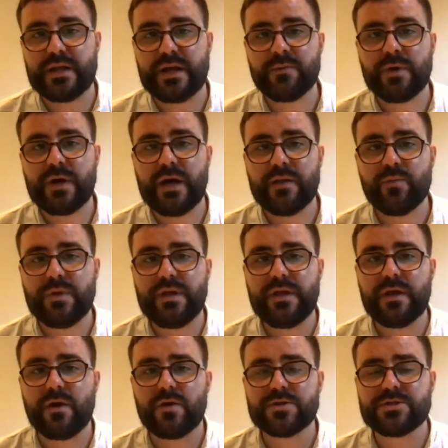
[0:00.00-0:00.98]
And
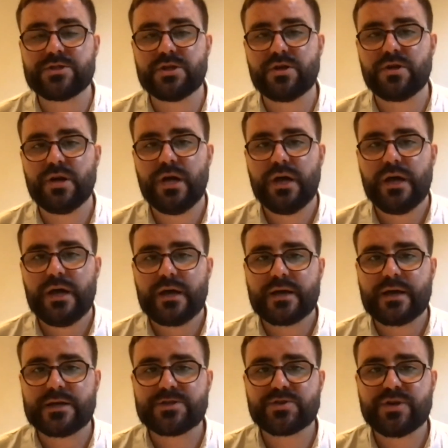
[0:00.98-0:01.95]
we also
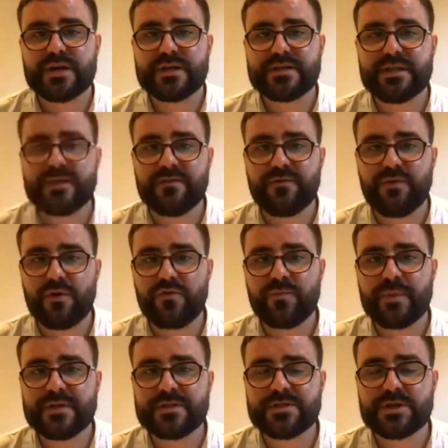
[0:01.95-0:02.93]
categorize the
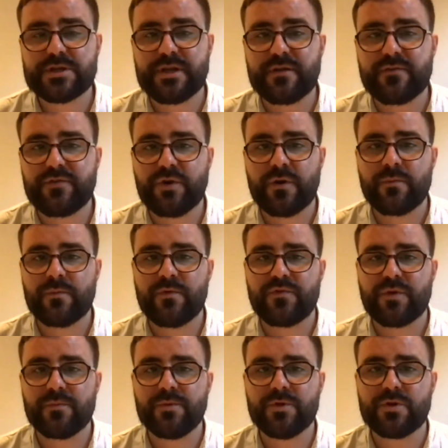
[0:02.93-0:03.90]
involvement starting from
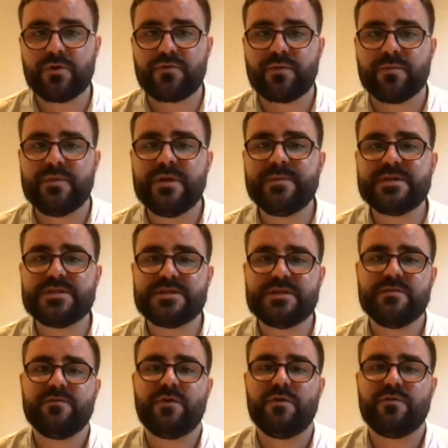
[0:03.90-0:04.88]
limited
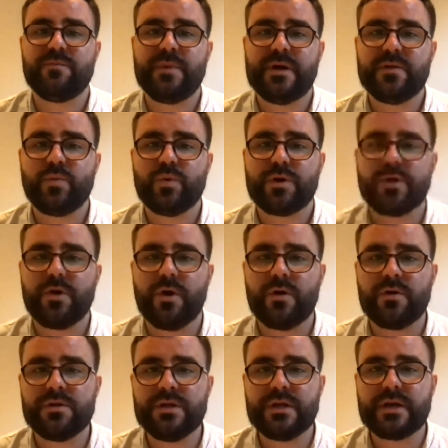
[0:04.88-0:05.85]
involvement, where you
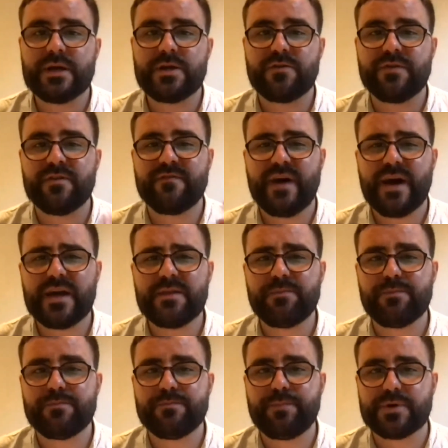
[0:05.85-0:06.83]
only kind of invite
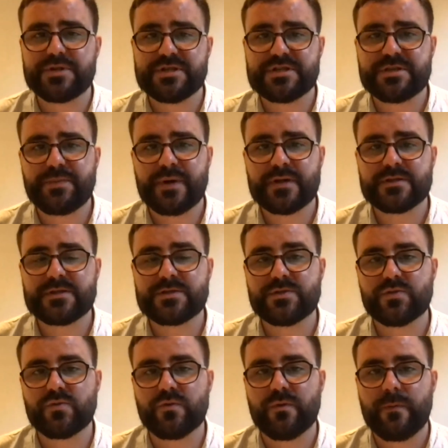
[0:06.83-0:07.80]
participants
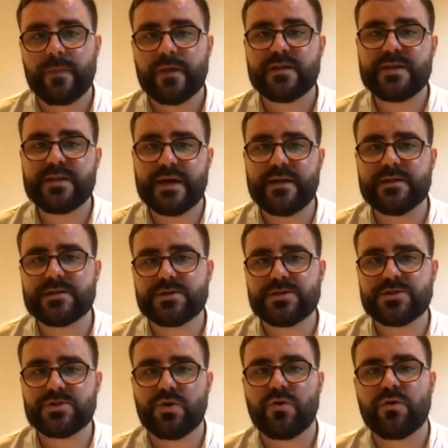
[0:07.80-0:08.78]
to tell their
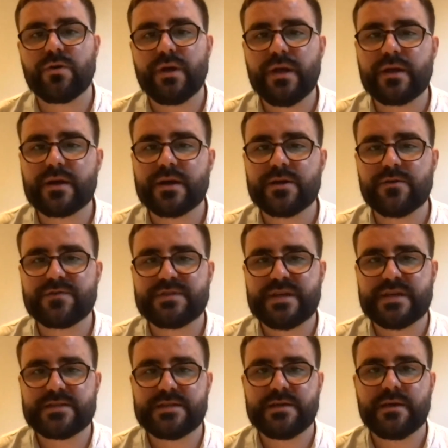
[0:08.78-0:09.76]
story kind of
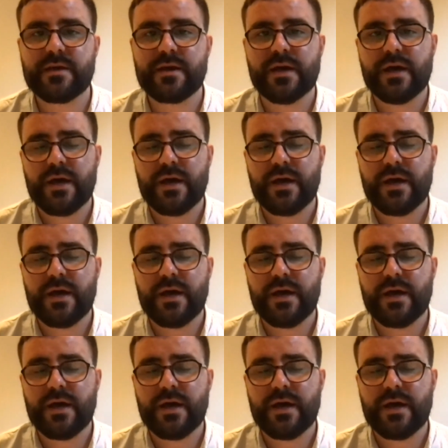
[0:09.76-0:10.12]
setting